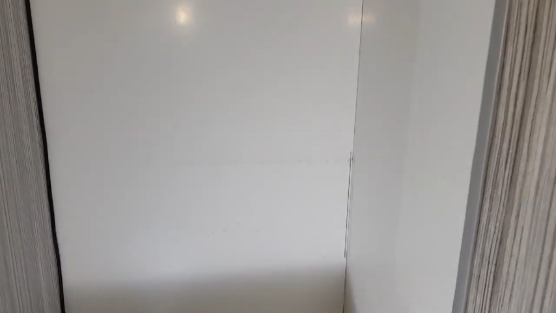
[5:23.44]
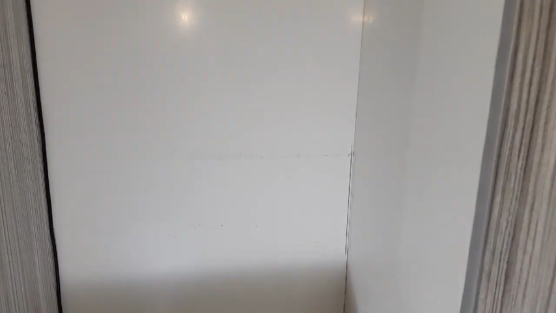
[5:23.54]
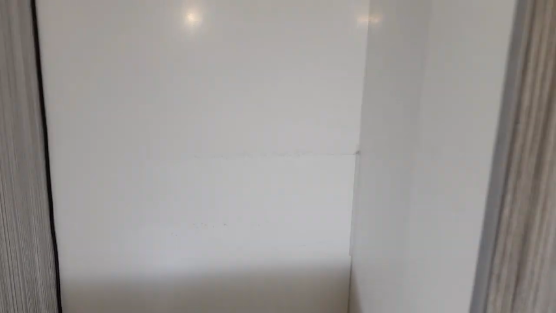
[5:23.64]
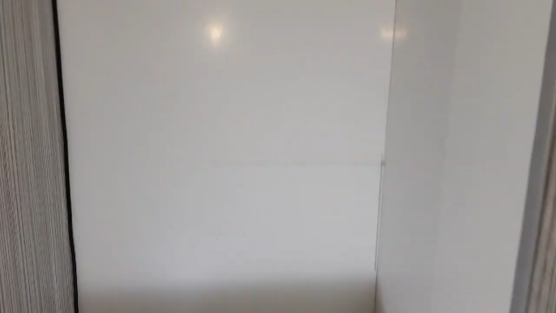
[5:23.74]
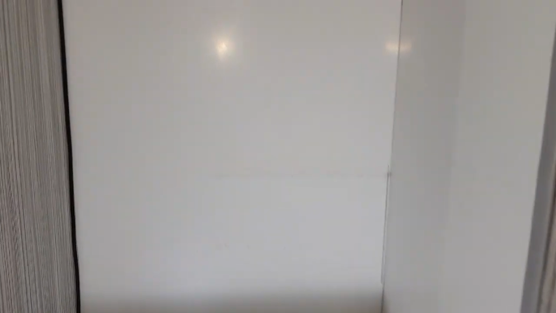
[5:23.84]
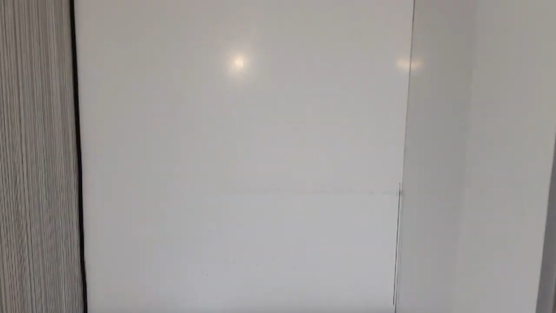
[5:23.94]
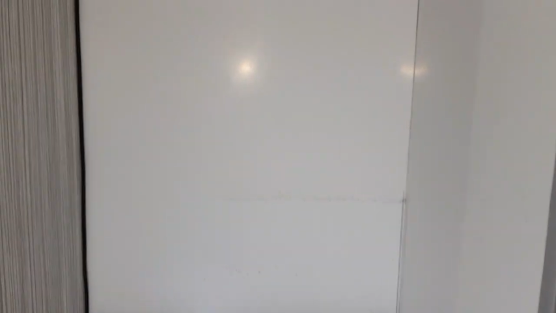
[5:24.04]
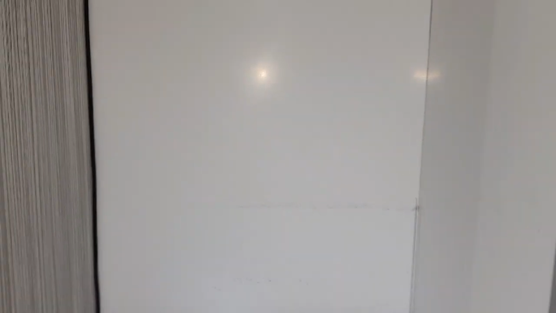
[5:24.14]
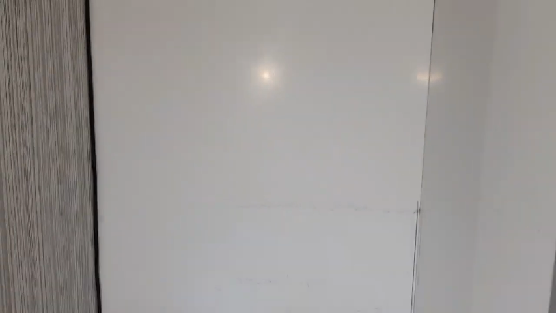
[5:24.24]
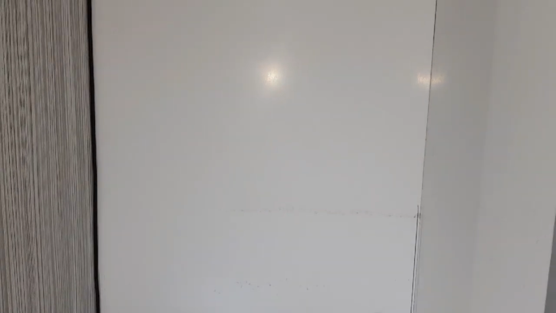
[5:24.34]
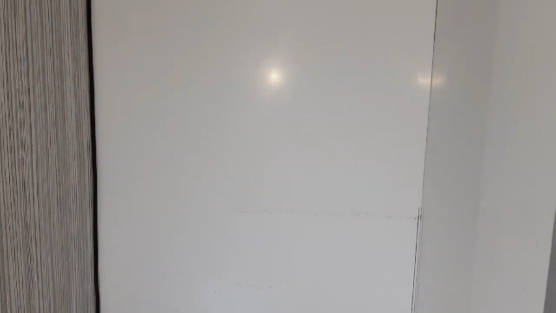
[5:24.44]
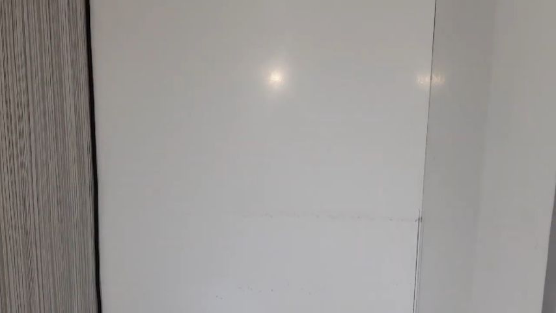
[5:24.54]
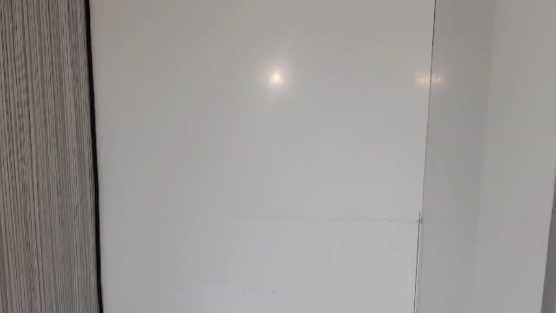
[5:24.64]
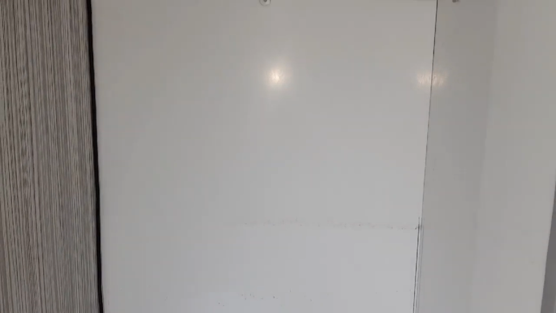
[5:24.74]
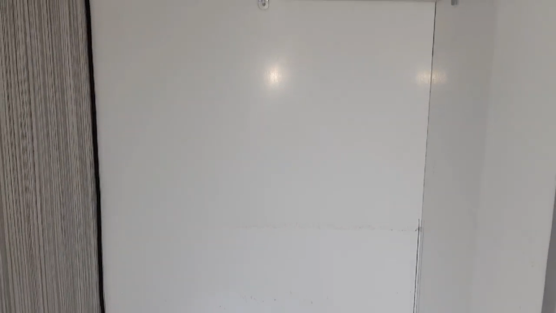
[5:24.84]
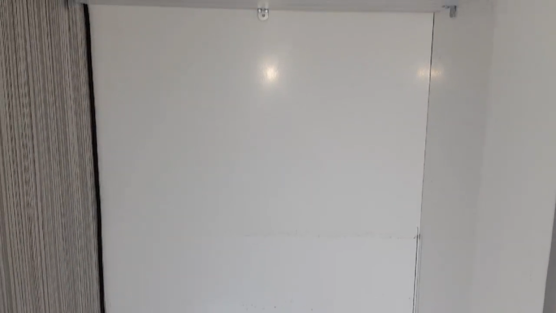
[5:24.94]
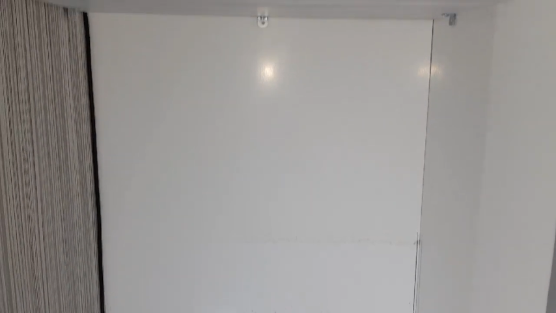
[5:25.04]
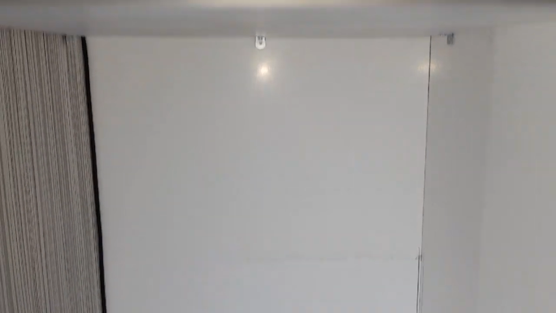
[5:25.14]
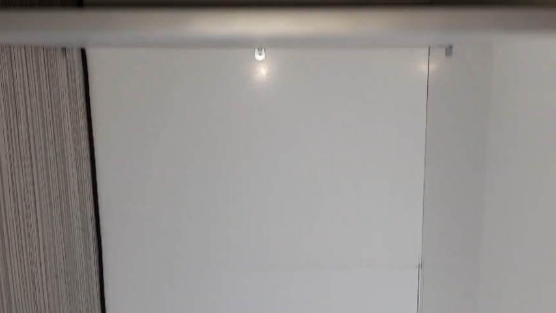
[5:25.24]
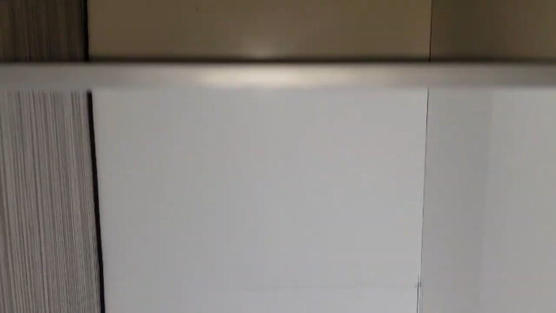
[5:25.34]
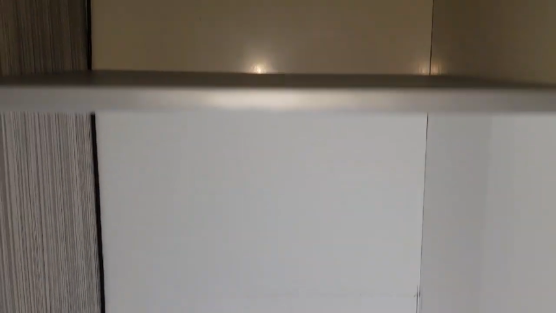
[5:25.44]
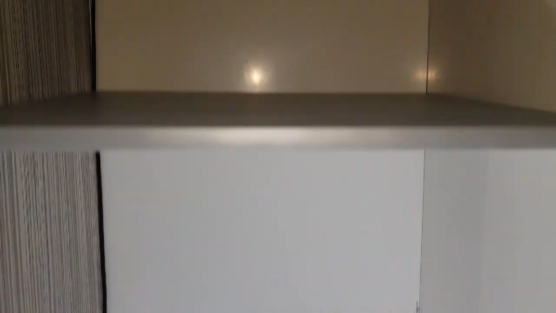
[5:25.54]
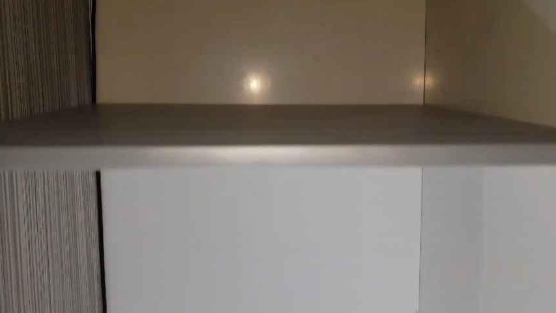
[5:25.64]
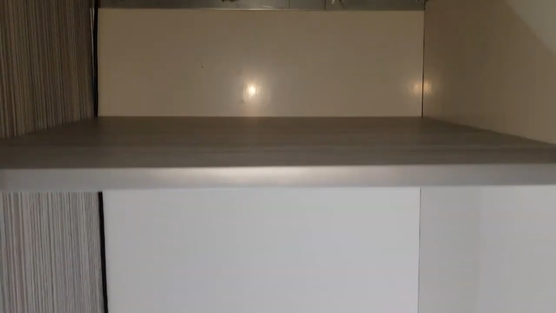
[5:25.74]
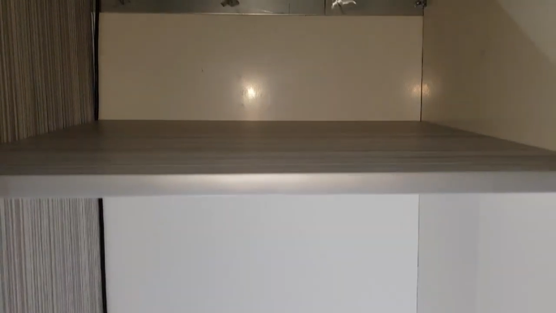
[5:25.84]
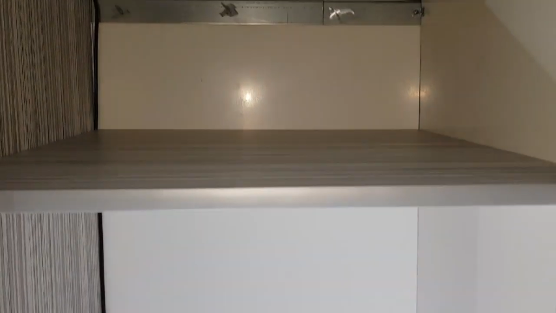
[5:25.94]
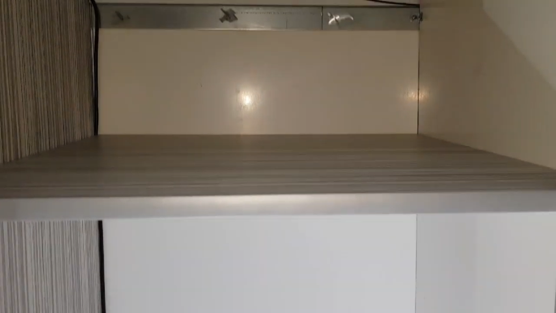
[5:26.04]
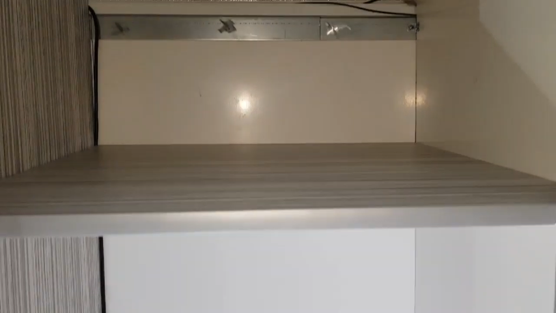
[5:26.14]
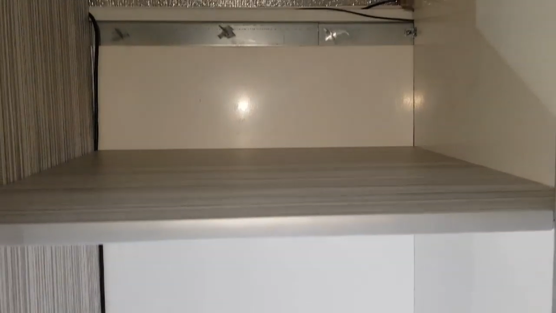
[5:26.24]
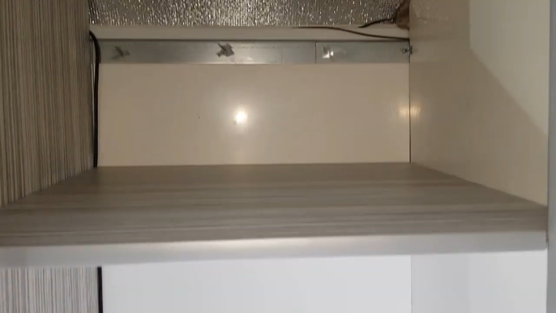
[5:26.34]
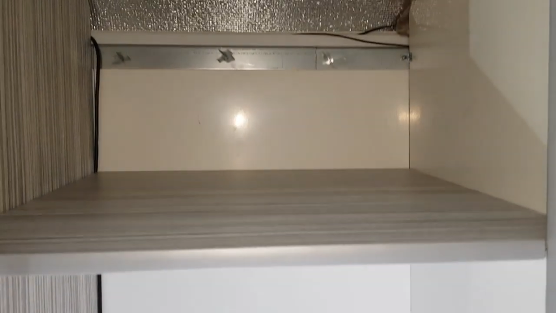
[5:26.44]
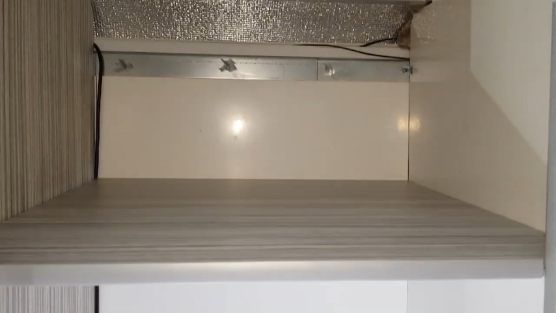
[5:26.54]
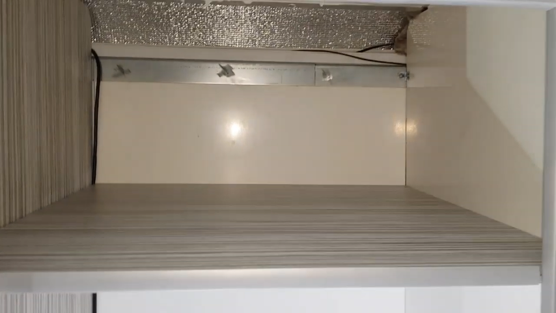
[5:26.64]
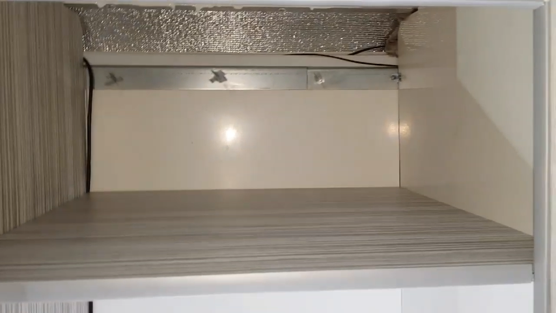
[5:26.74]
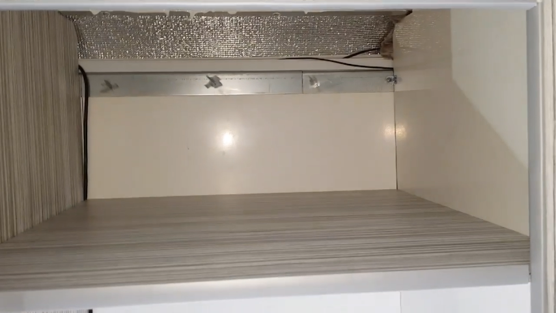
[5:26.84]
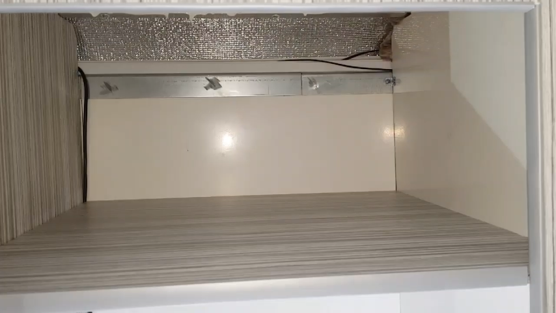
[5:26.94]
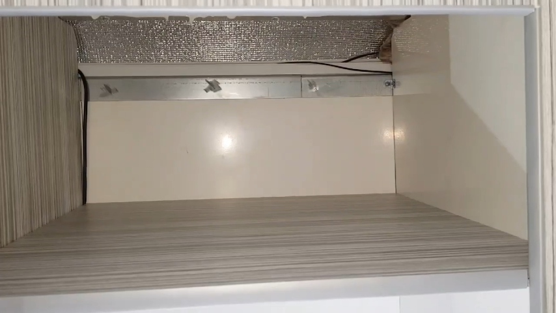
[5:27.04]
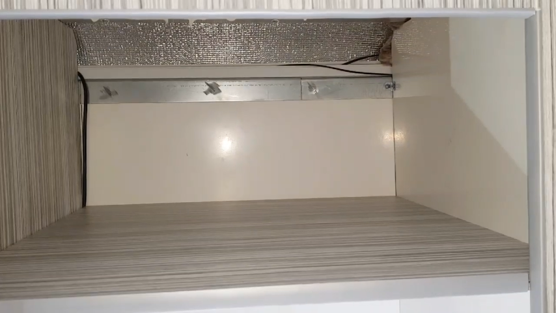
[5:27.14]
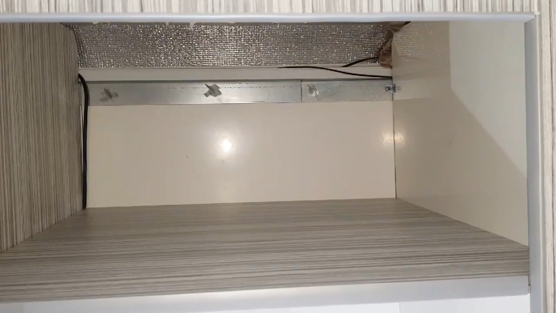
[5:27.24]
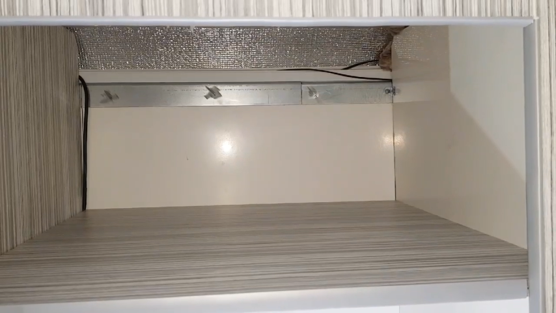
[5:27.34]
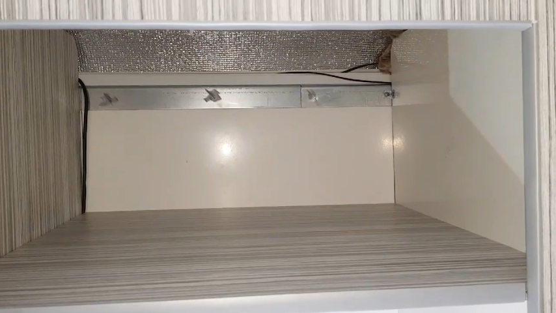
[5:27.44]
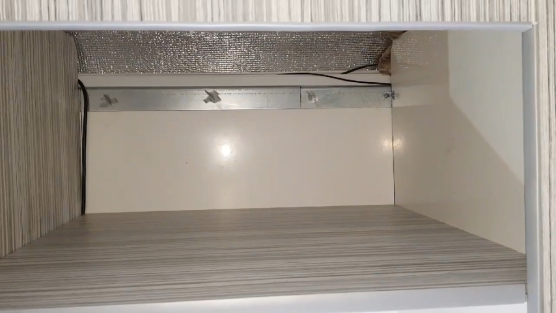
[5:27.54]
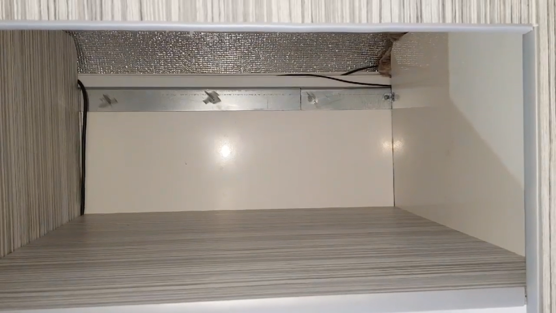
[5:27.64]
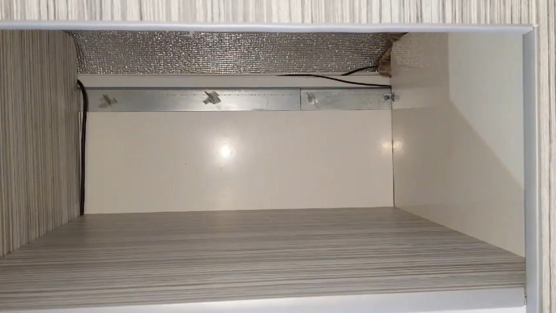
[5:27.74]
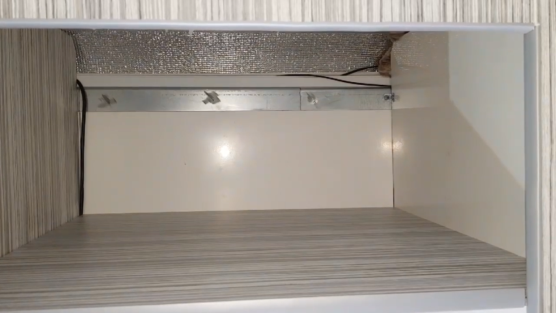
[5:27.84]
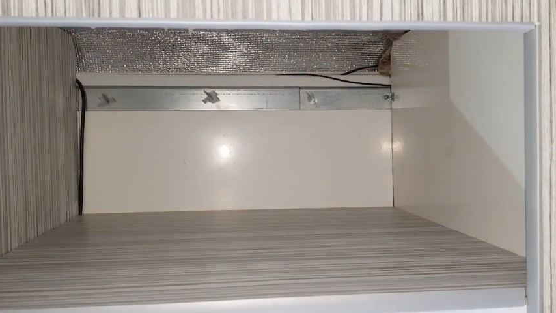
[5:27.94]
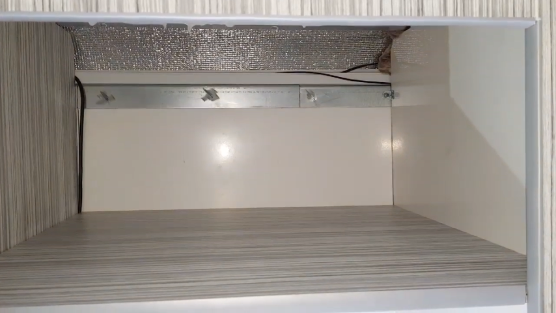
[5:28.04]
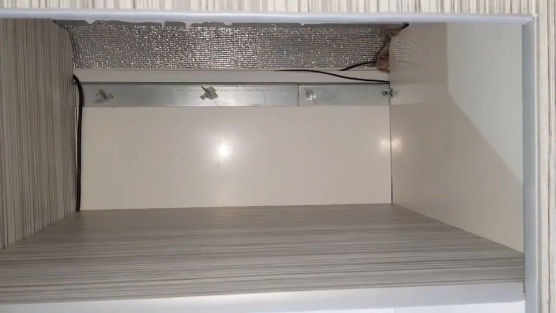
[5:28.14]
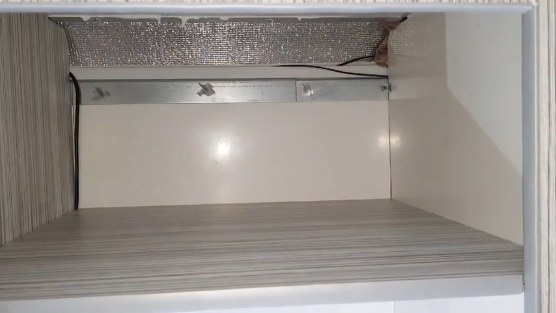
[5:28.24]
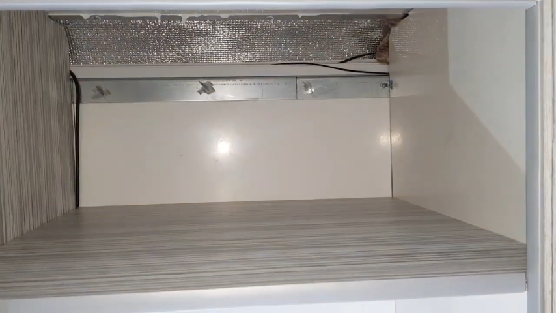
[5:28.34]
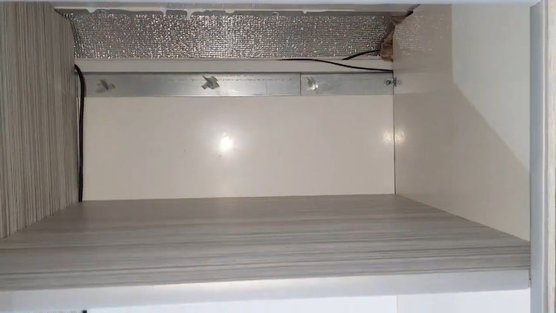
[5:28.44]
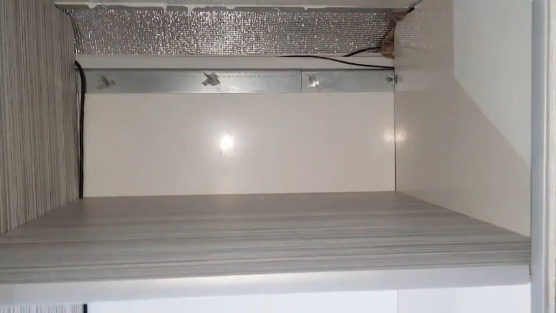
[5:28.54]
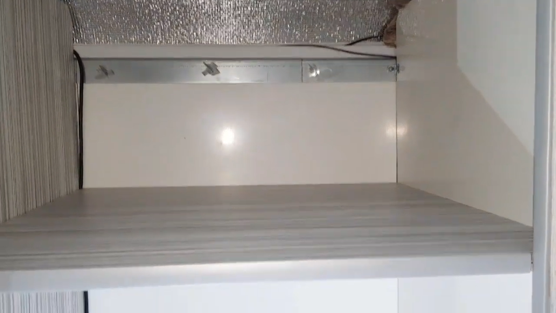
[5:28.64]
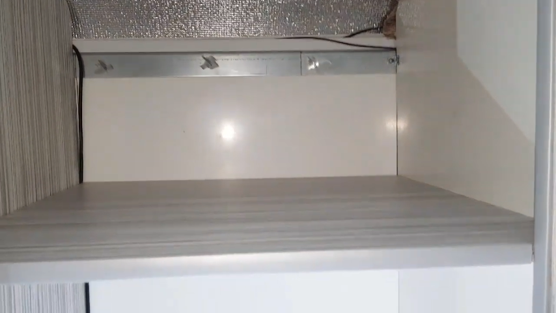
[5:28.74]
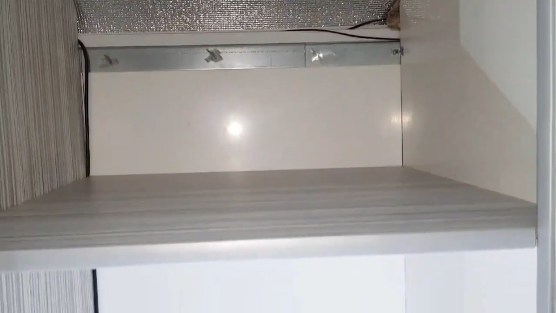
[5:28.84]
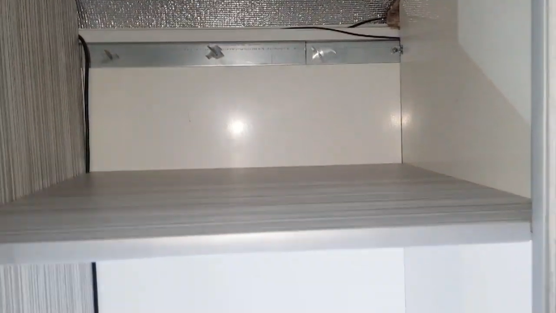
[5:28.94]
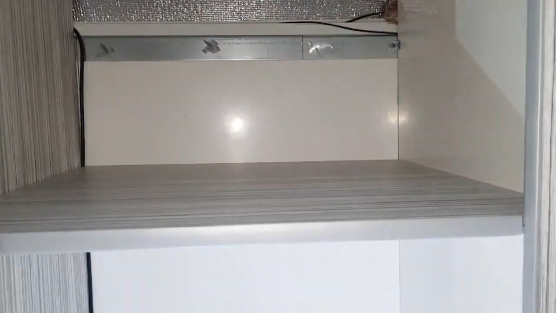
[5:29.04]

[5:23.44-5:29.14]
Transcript: Nobody's mouth can be seen.